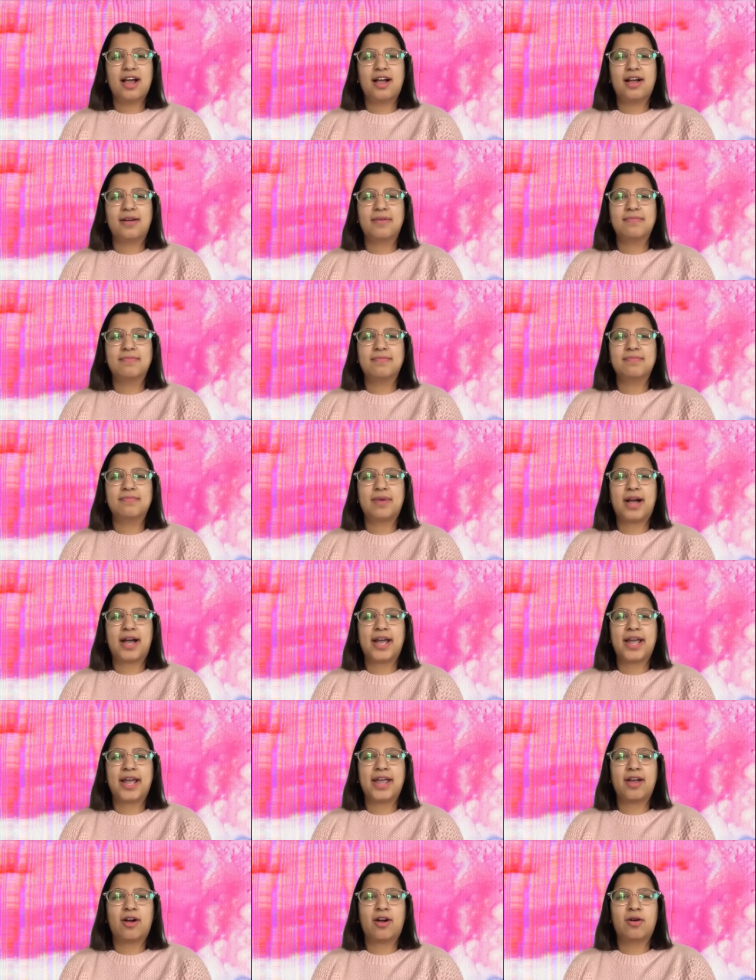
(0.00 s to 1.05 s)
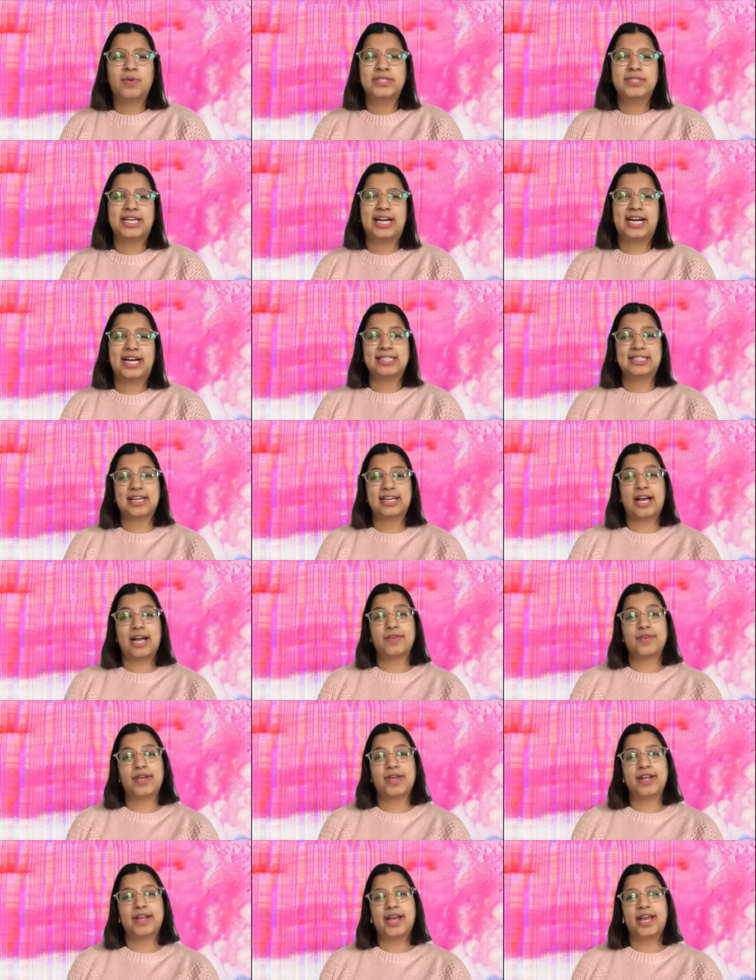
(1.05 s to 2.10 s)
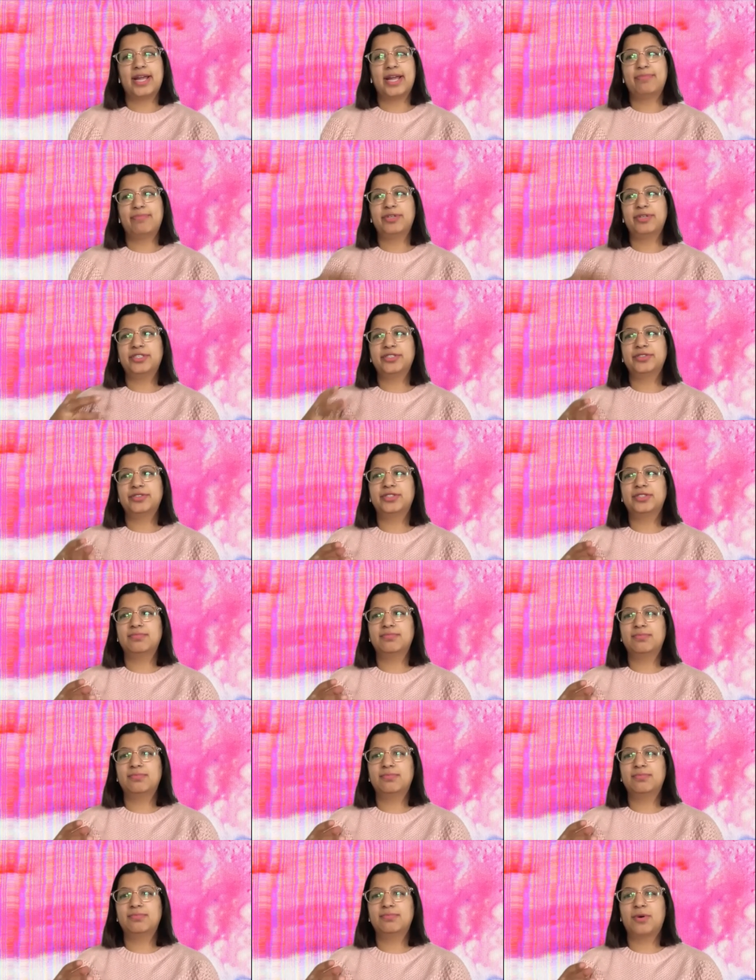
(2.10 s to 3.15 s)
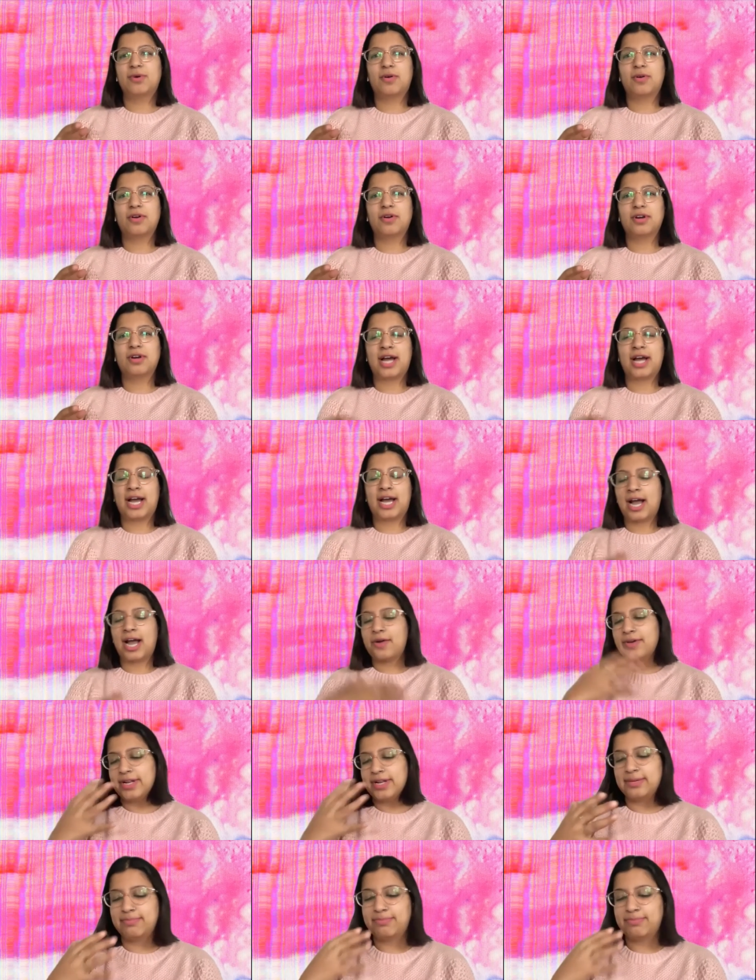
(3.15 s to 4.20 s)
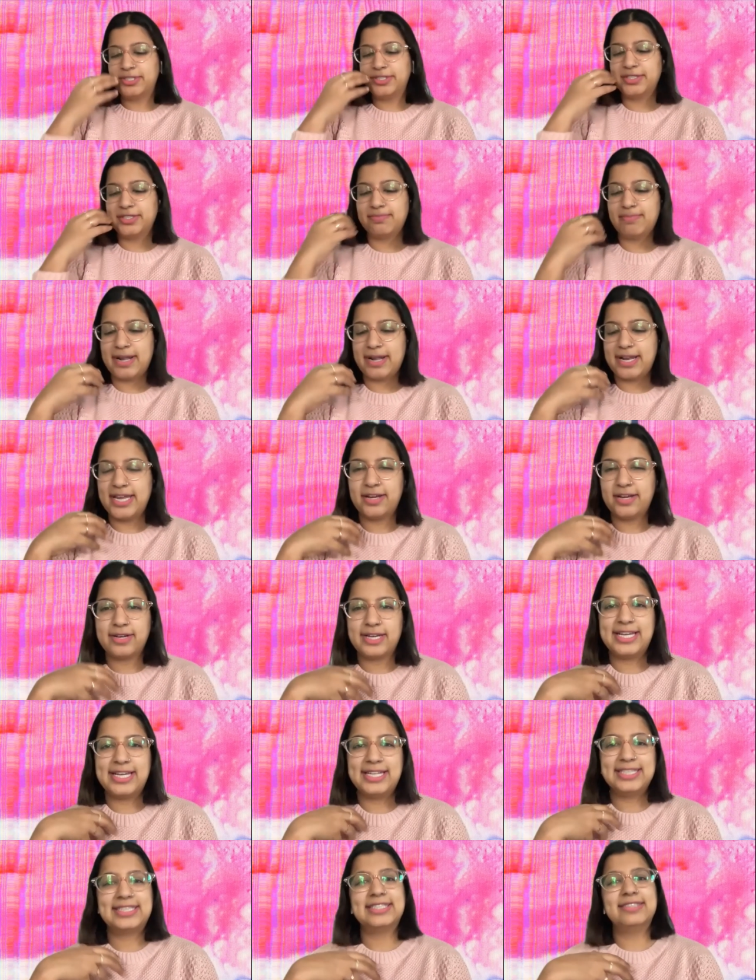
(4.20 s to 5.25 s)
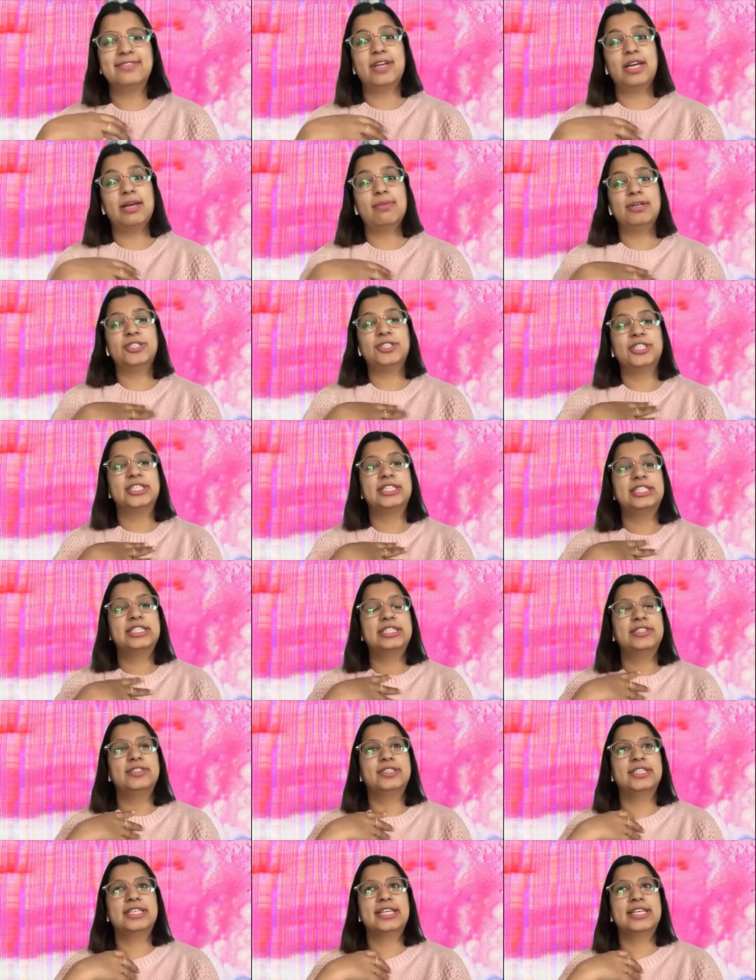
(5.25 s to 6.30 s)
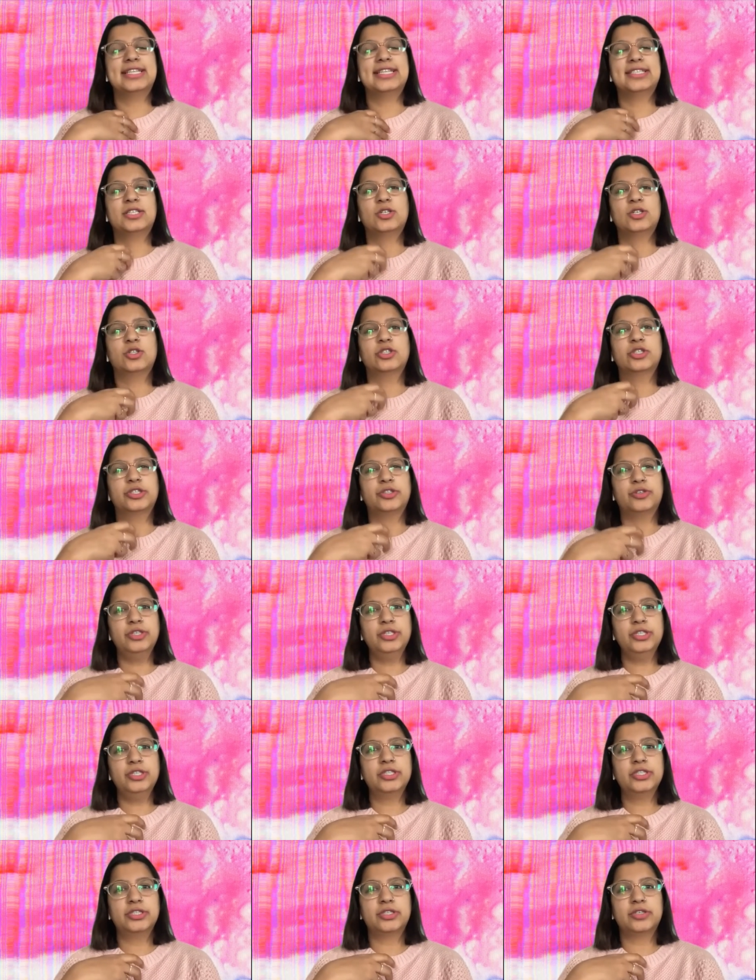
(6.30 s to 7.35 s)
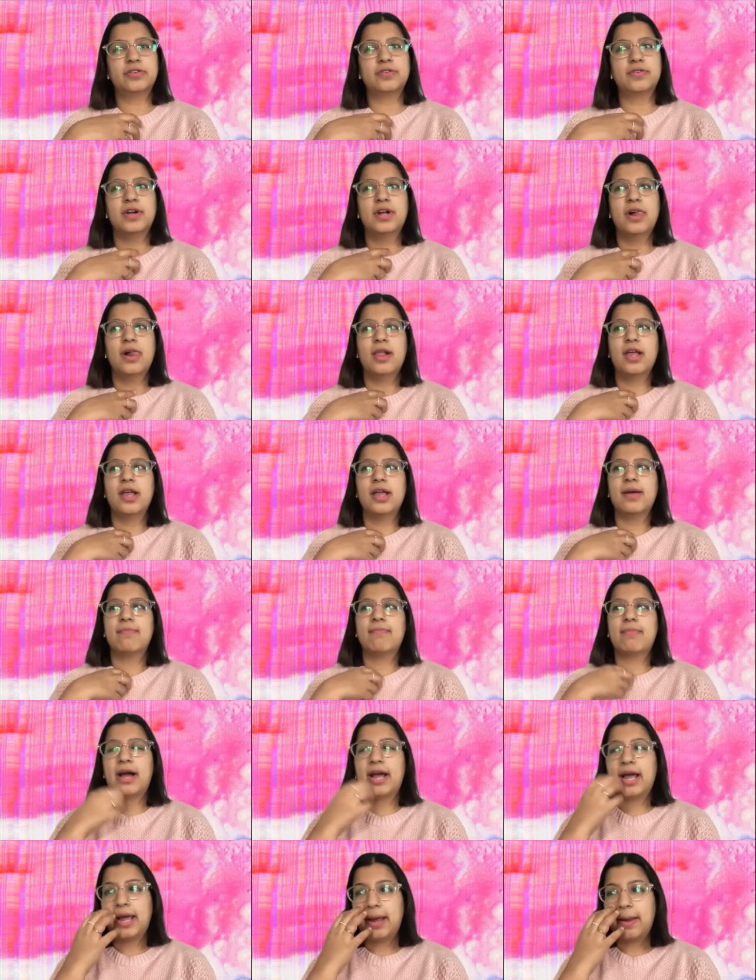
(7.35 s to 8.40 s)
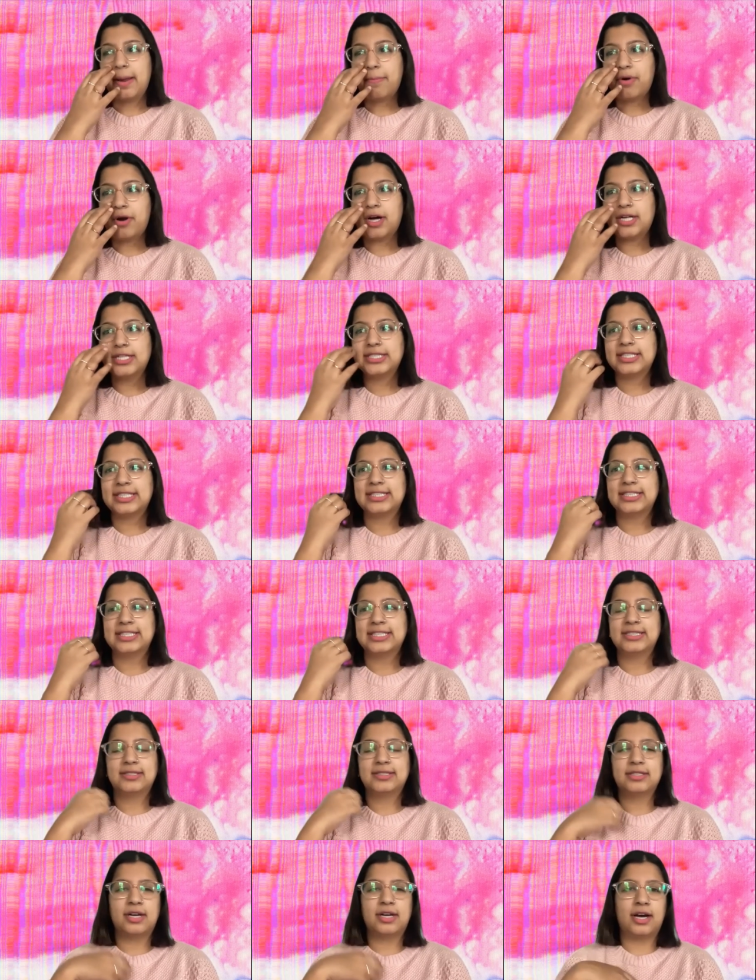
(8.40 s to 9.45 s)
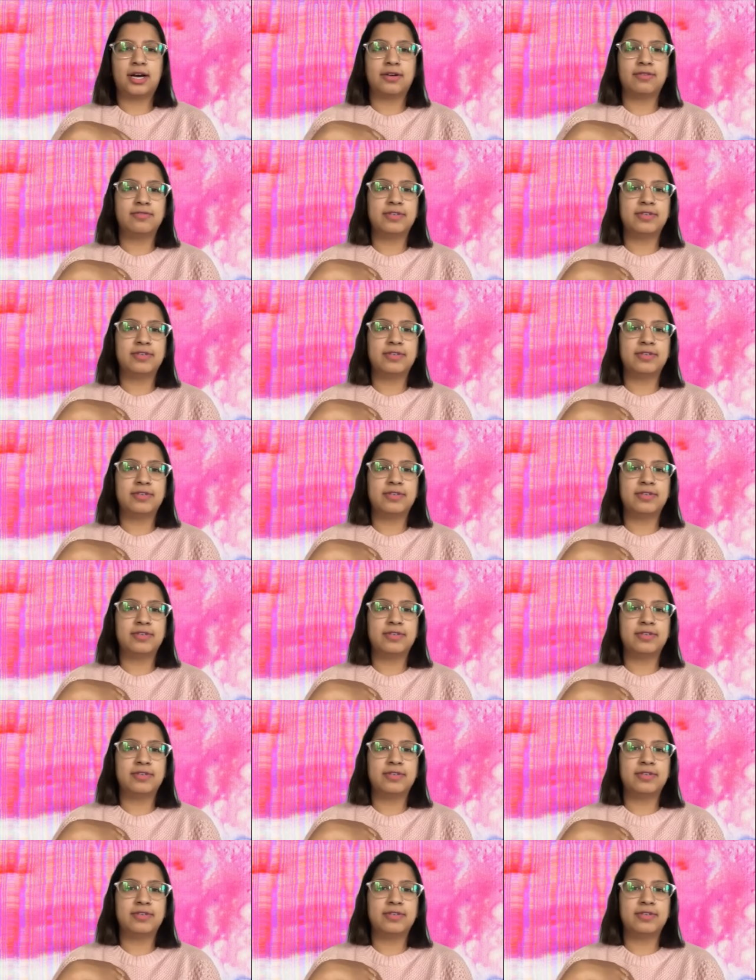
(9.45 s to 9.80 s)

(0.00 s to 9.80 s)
I always ask, how can I produce many cohesive images using a single source? So my process is a